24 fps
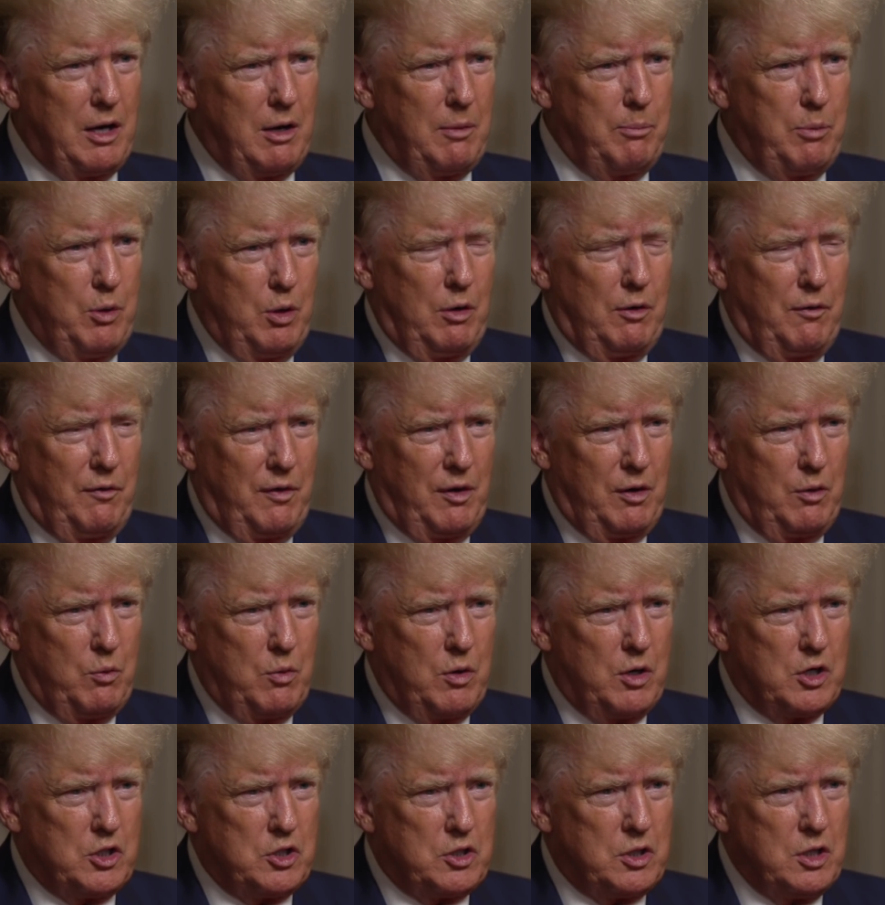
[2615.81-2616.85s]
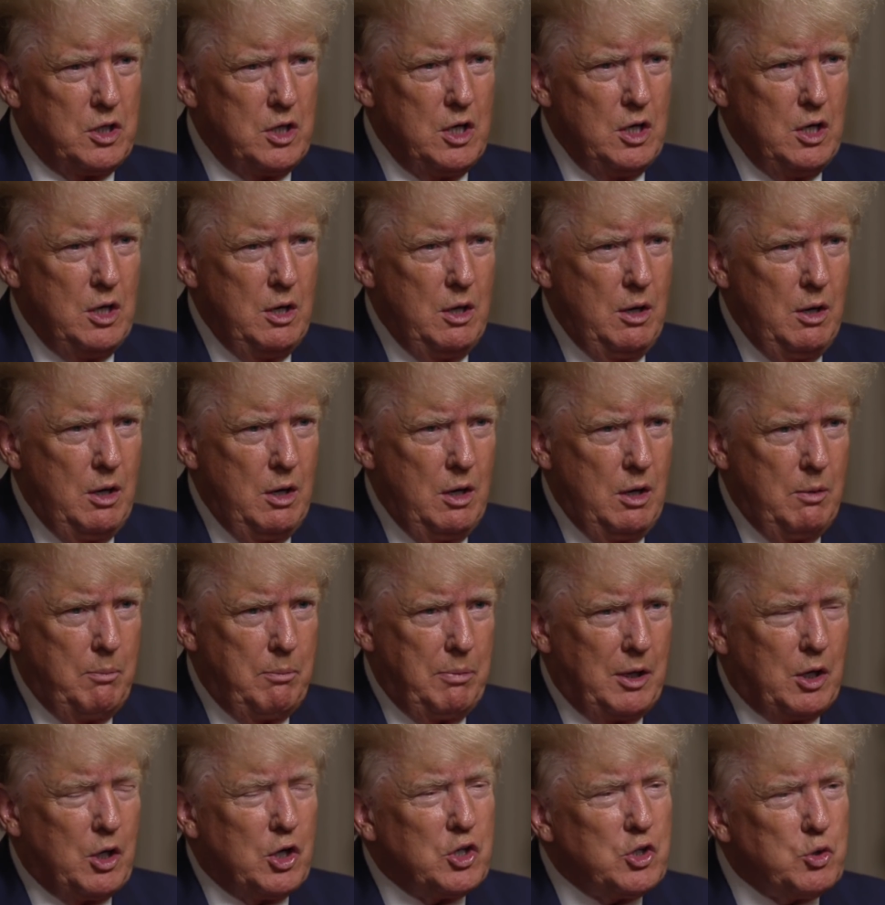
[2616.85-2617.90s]
how beautiful it was
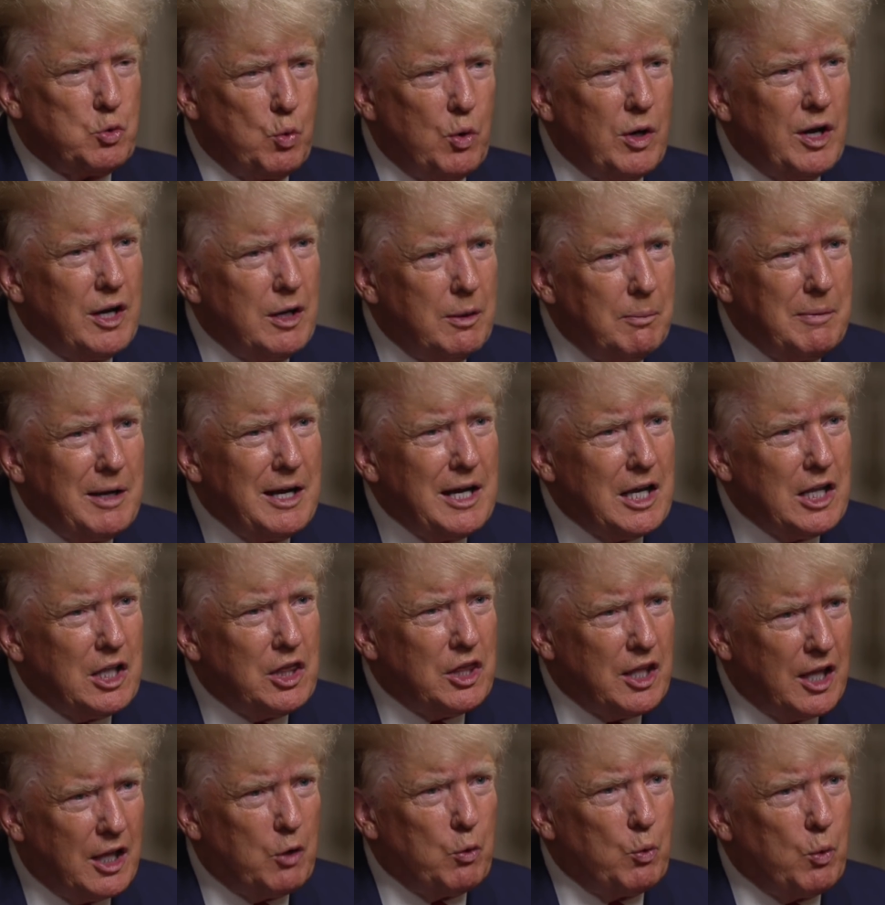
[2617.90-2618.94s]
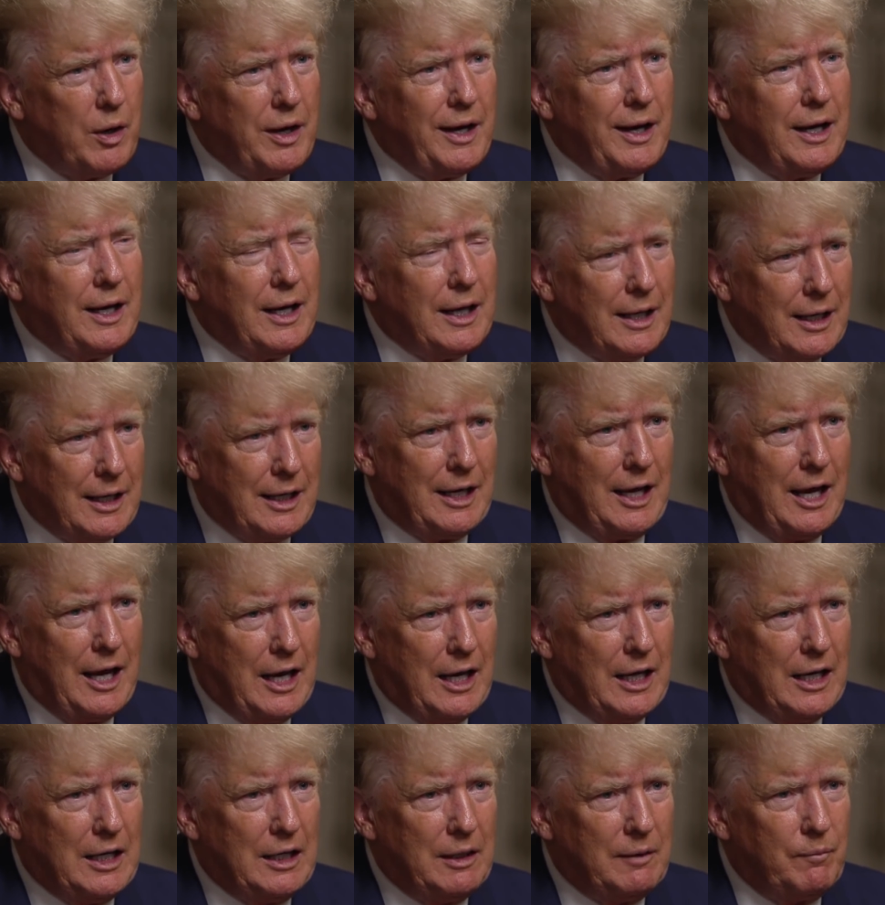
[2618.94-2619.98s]
because we're going to make it that way
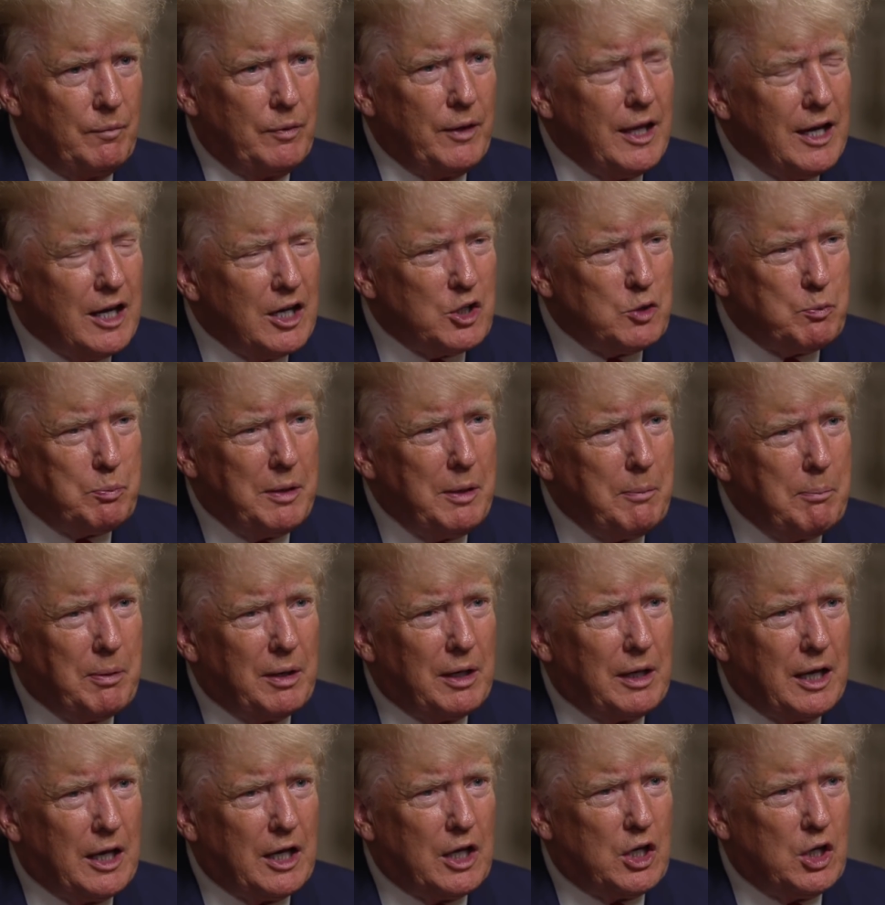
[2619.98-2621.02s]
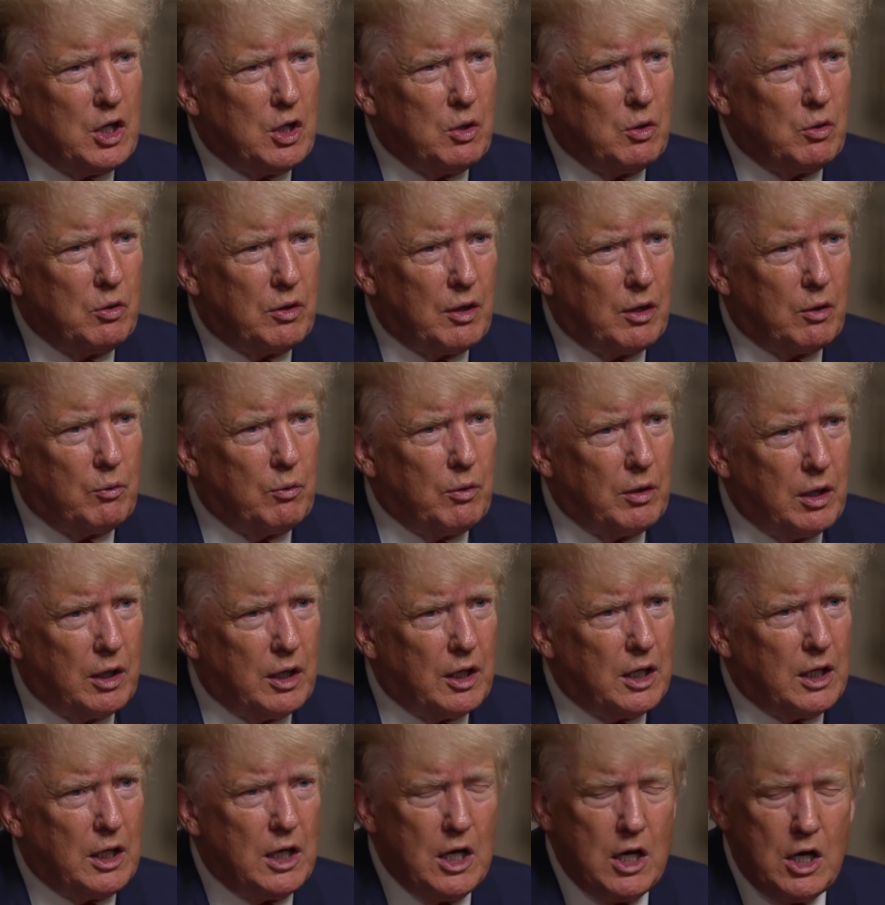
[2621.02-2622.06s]
again. And it's people like you that
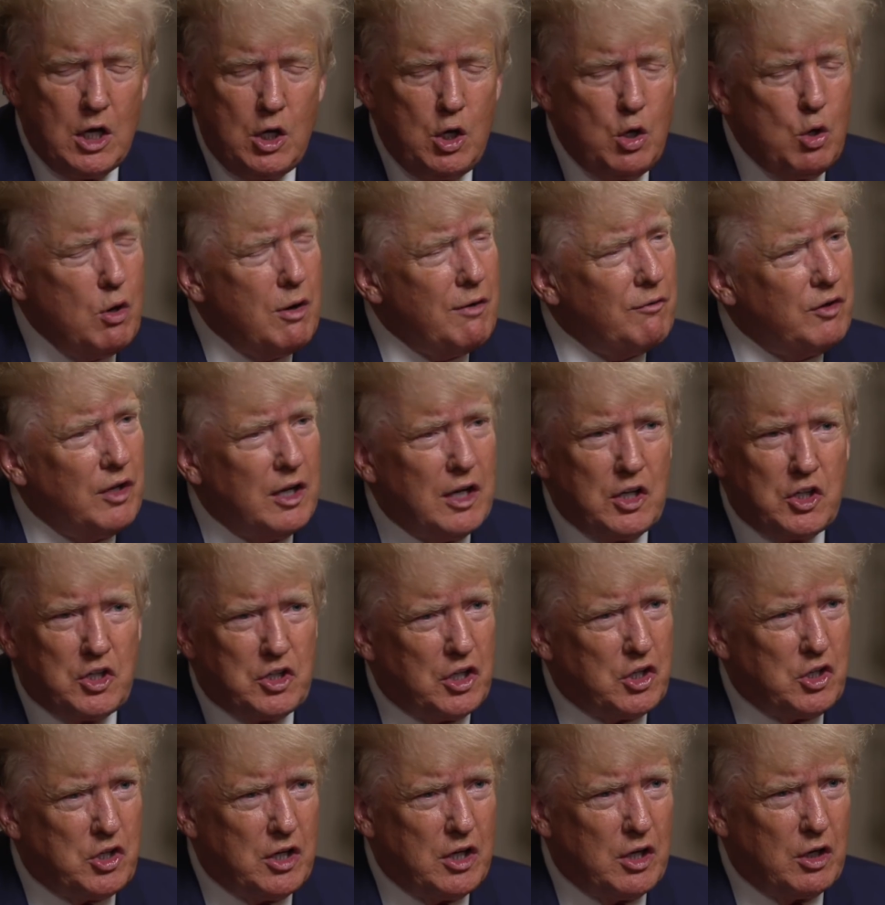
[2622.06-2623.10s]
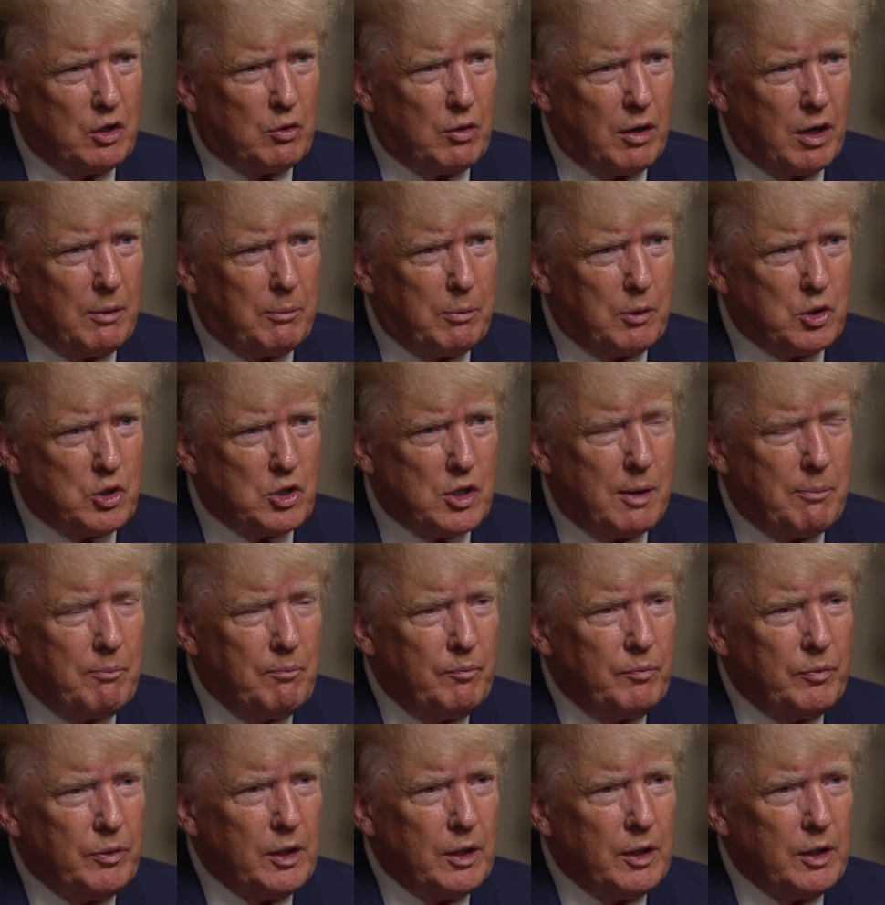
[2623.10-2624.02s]
really, you have done such an incredible job.